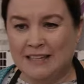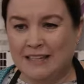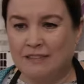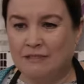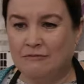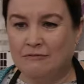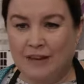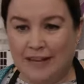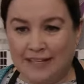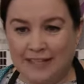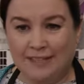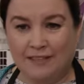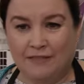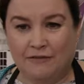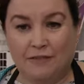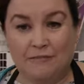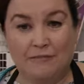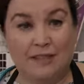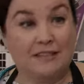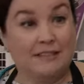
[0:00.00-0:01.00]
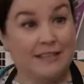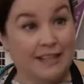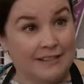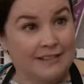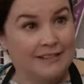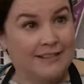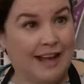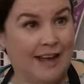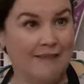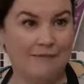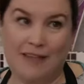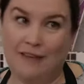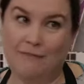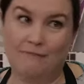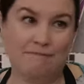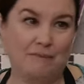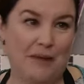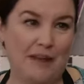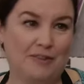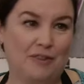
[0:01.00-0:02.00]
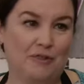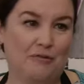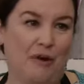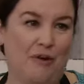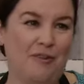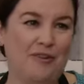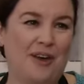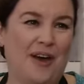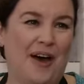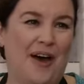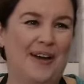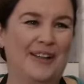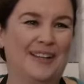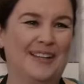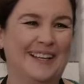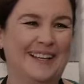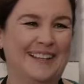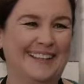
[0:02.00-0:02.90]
and the rest of them that this time they've picked the wrong girl.